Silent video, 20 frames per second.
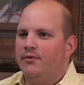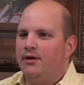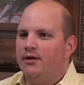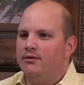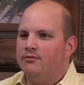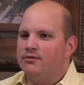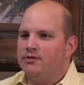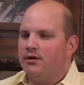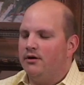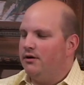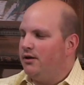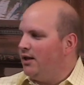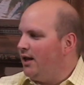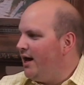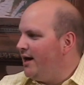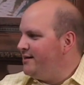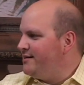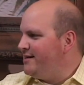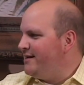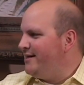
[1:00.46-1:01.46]
was called
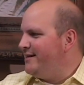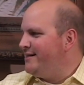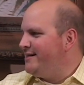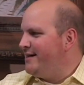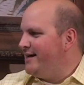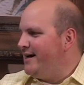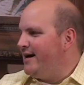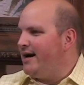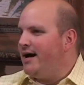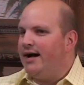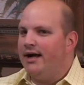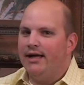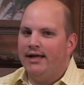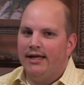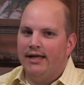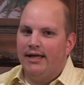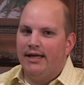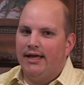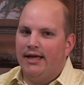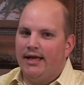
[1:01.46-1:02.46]
Latte Da,
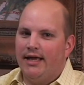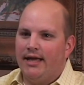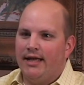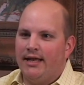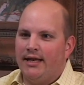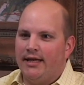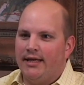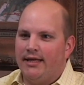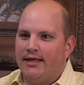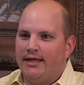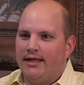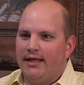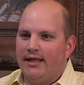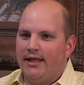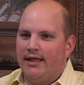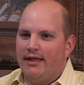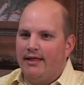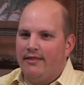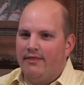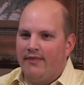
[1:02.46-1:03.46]
and
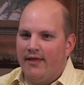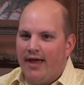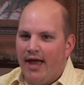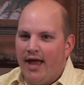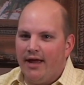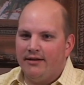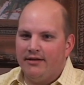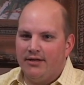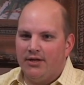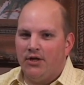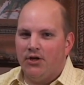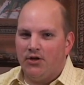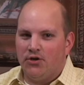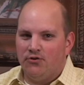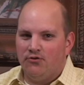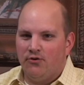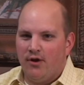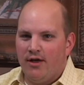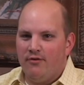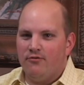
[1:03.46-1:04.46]
they acted like
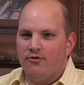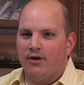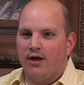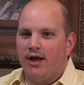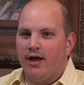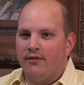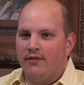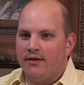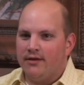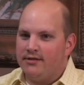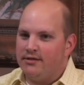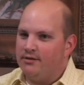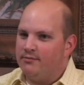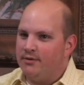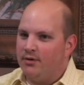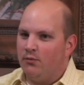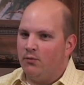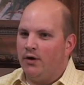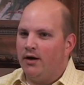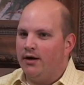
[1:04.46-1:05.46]
a travel guide. They
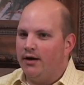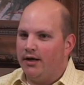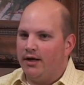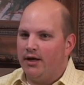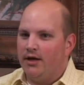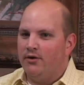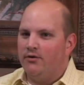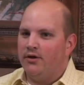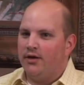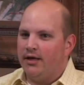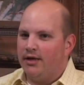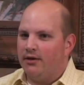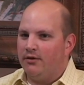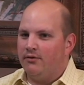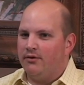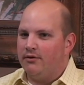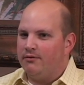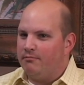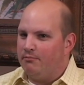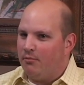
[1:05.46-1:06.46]
told me where to go to get
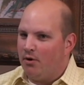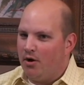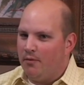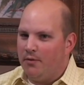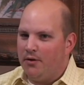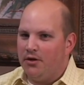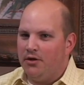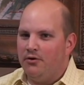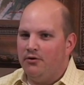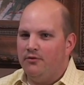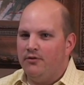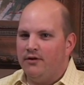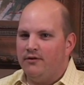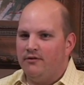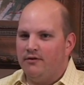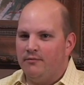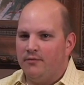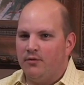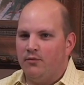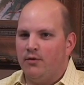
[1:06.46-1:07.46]
barbecue. They
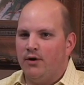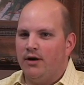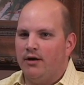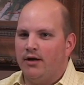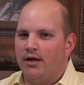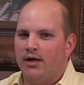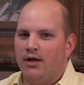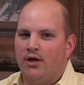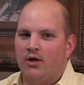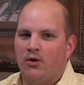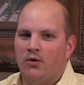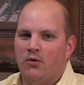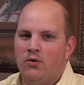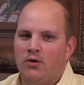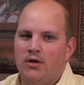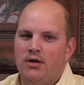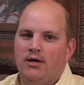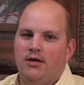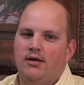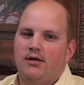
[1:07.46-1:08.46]
told me where to go
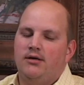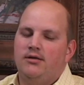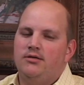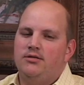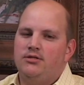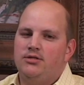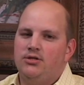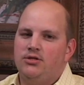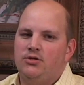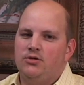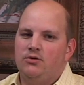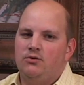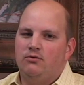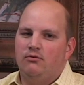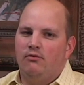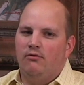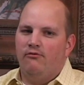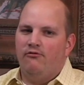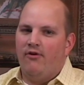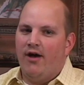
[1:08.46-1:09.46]

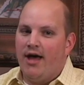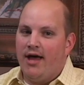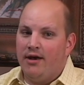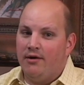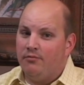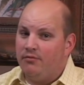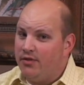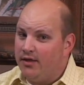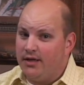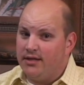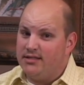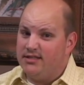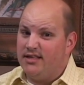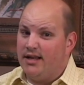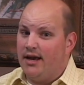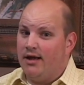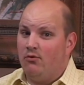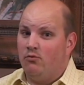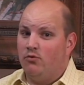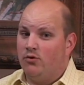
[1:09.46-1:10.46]
to find things
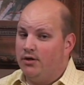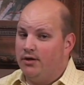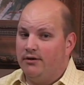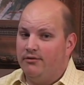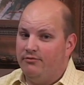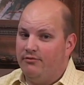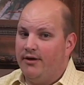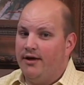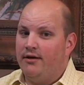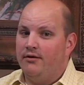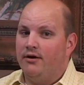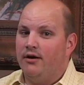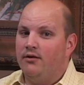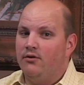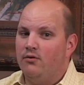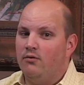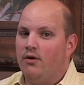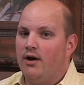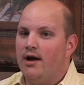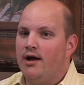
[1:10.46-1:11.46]
that I wouldn't have found
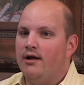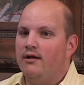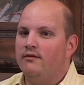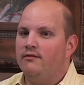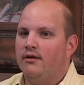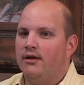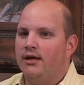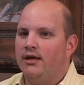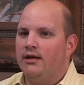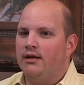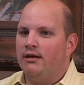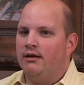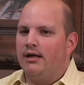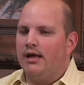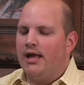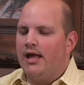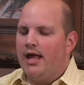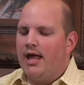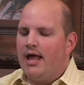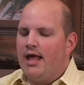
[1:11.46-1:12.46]
otherwise. And
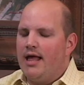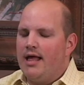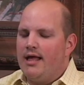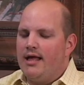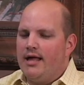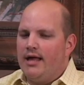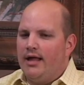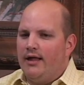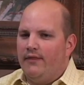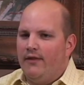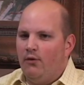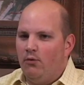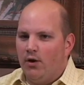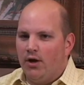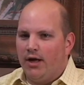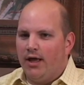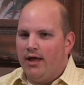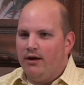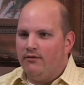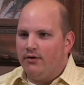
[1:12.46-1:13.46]
they
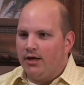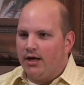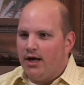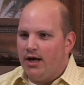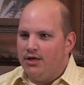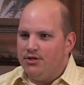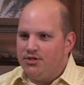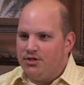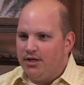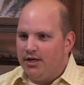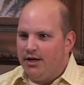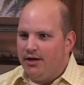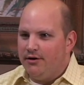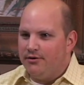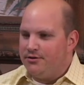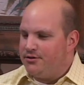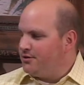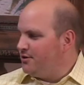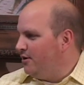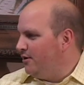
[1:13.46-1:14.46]
were kind of a
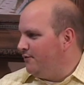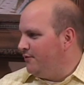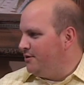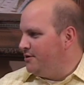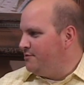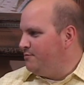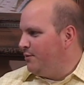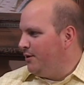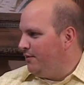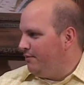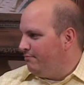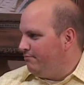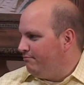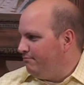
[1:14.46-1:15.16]
concierge service, but